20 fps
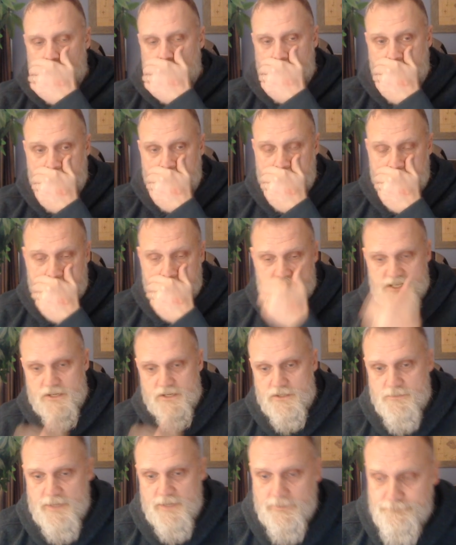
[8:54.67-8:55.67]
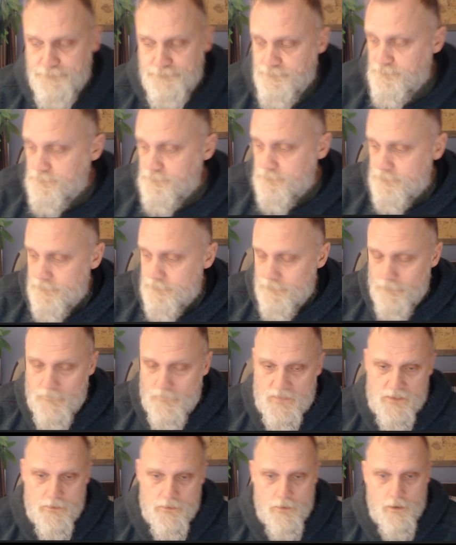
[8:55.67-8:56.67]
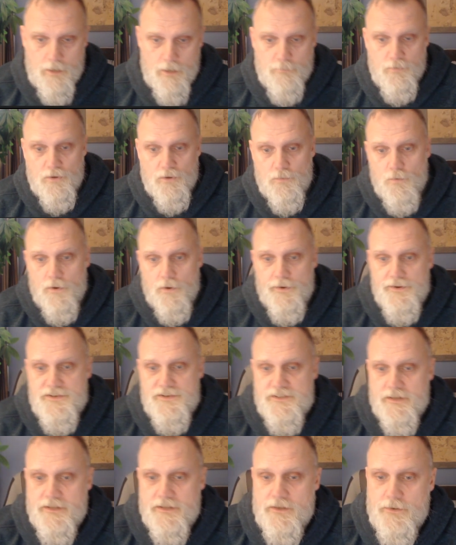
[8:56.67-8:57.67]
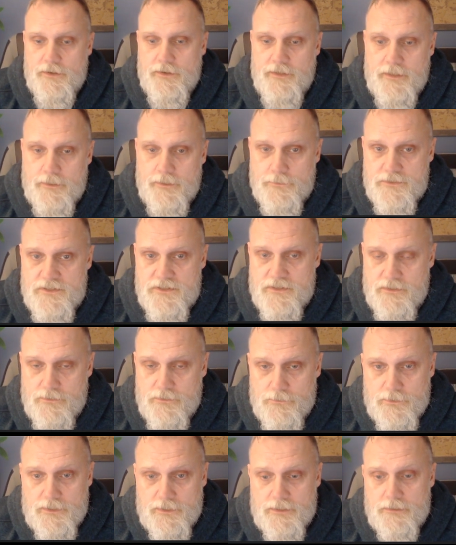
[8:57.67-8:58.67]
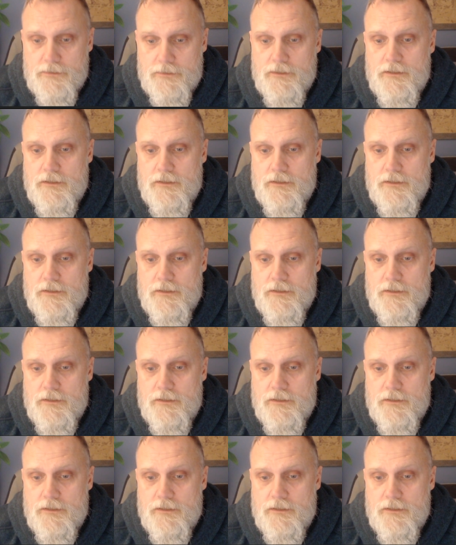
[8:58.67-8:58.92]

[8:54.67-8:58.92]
excuse me, cardboard warriors that you can use to uh,